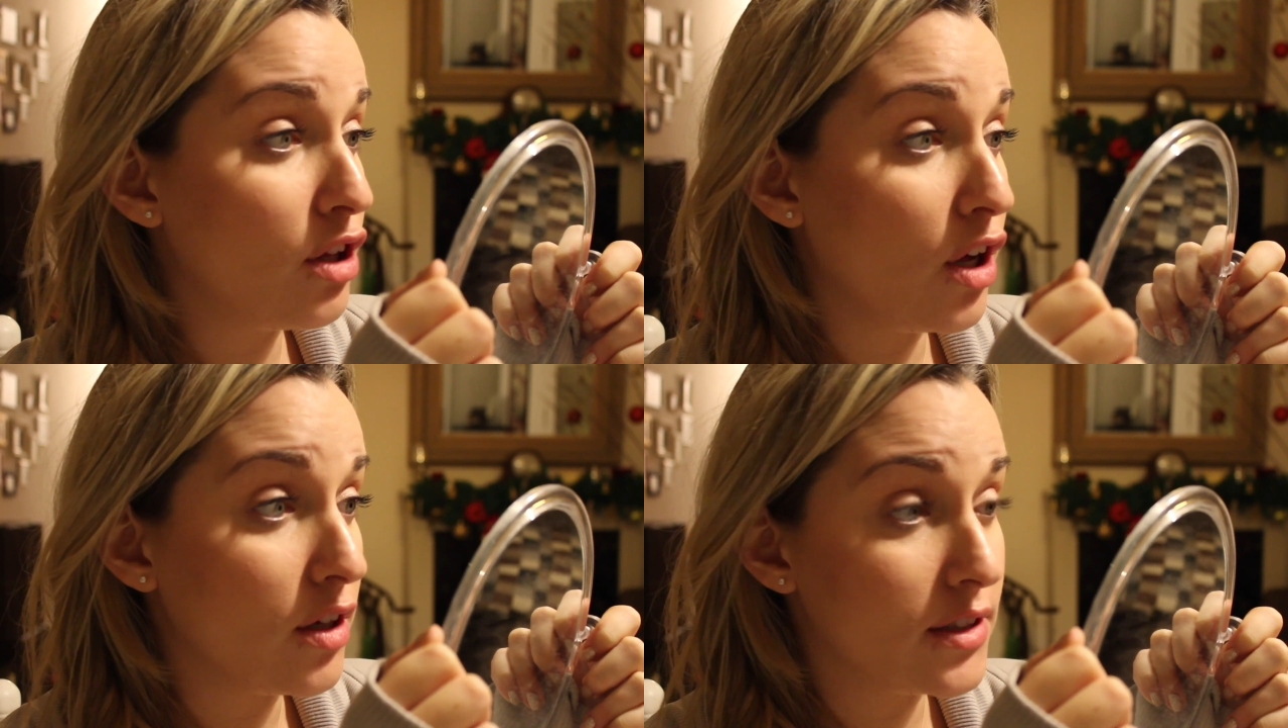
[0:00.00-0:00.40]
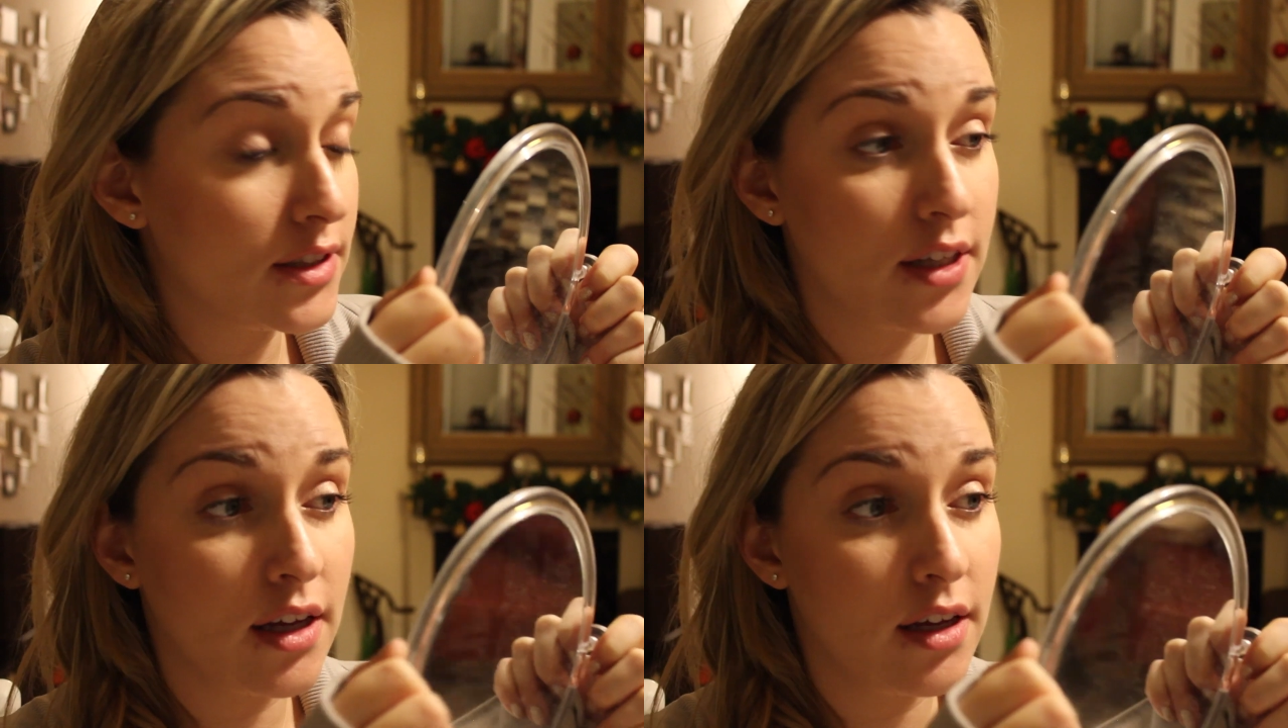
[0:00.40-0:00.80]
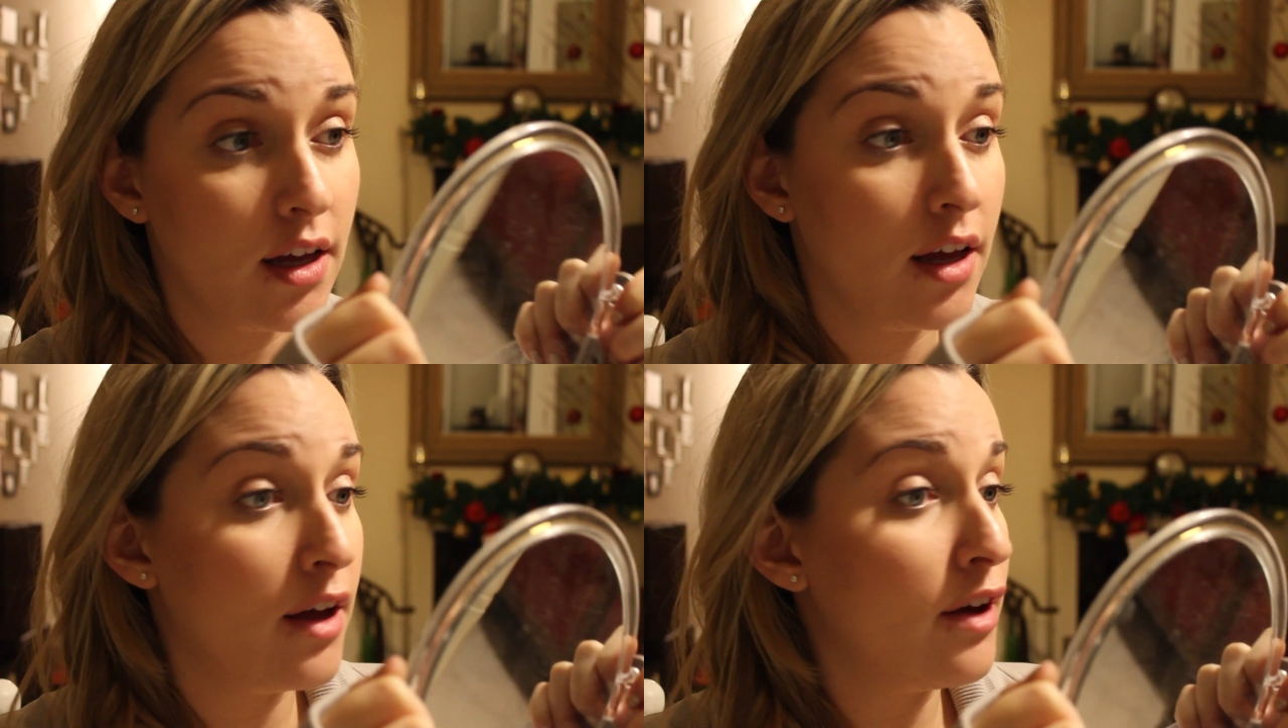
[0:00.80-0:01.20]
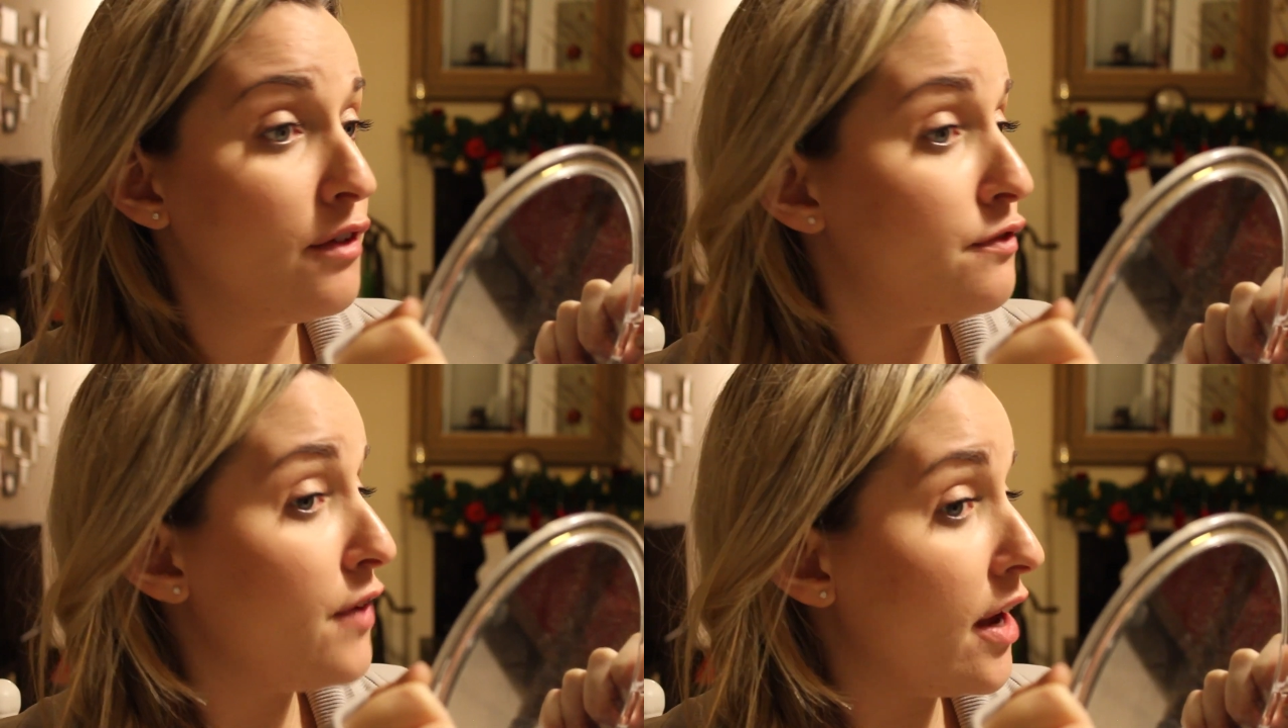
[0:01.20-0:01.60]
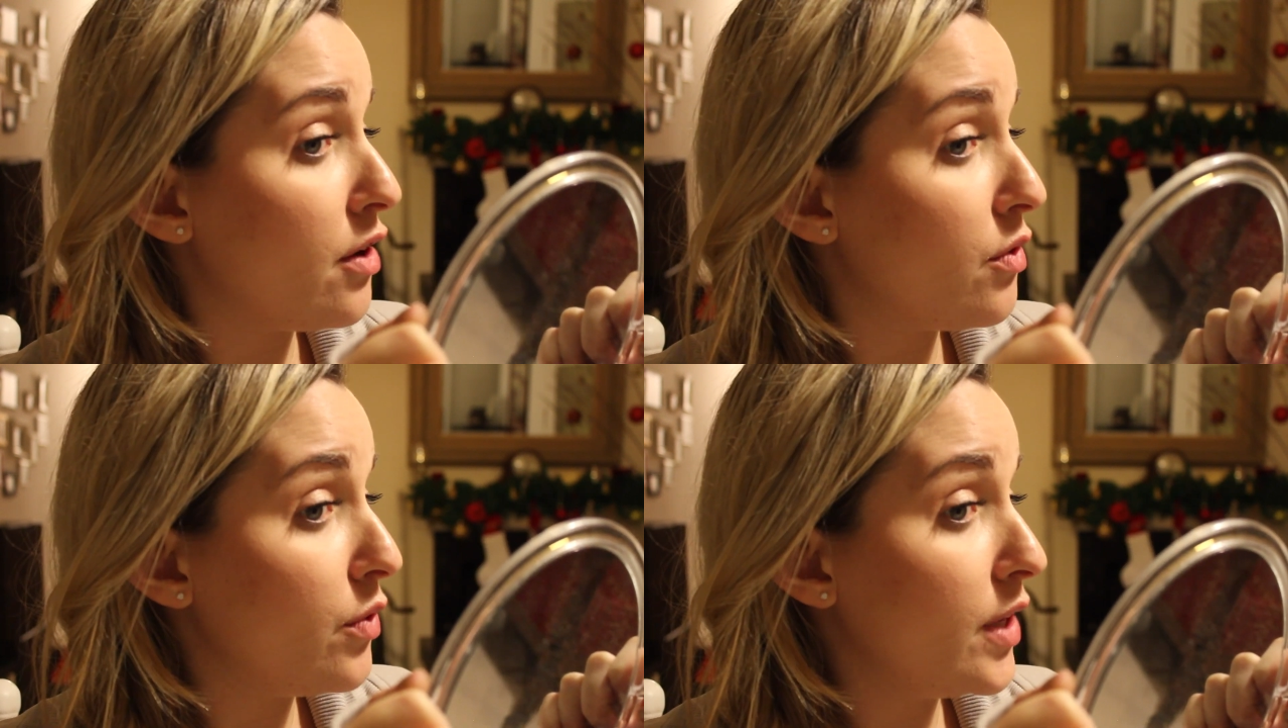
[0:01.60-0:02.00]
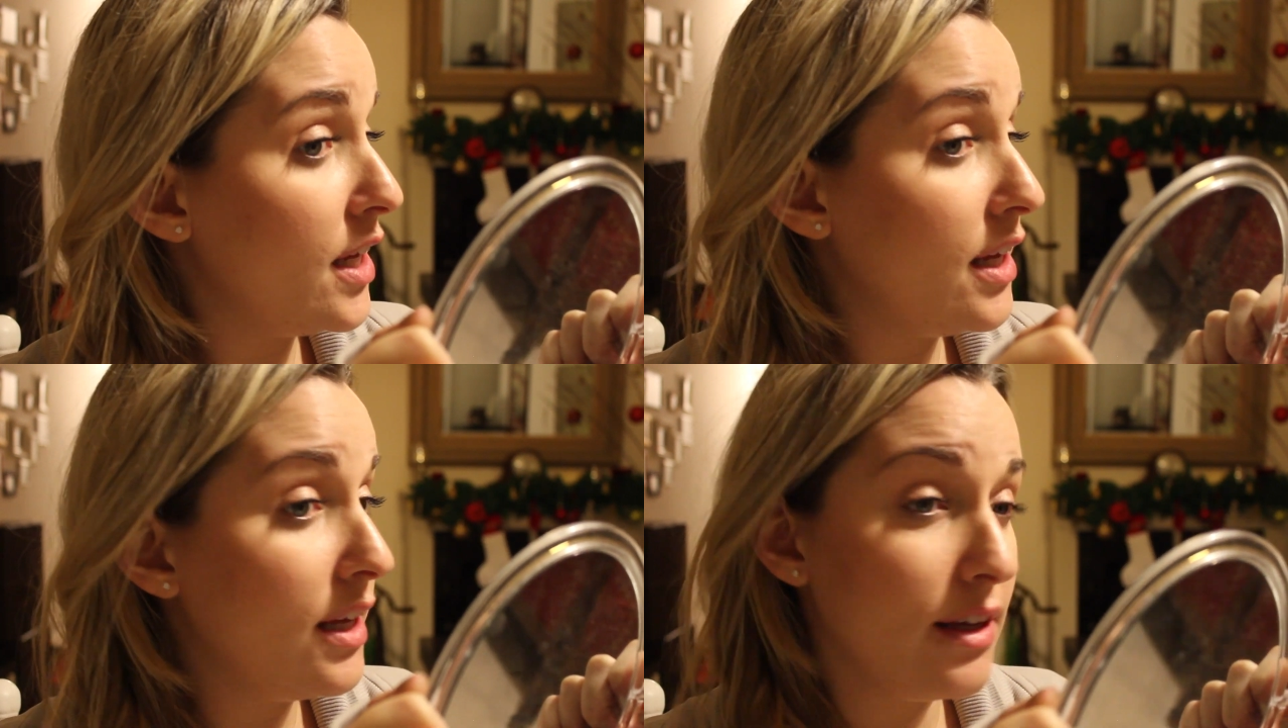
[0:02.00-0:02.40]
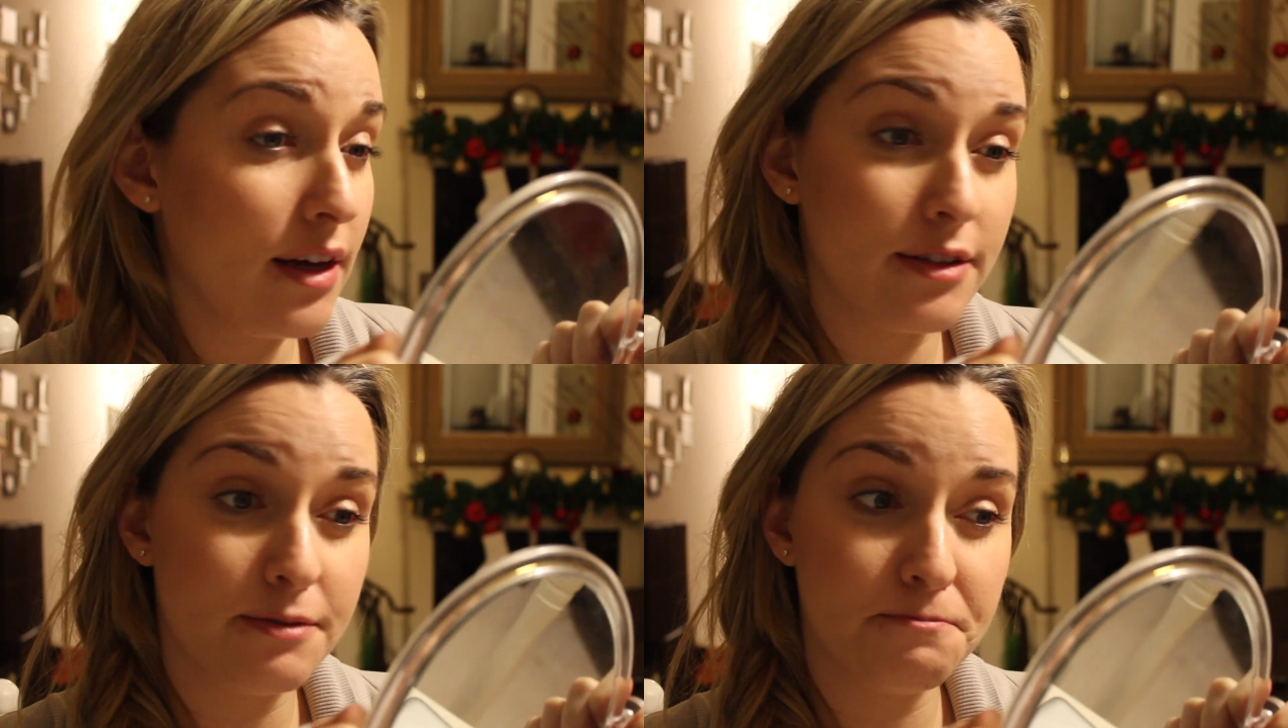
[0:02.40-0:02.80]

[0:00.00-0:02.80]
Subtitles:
looks very,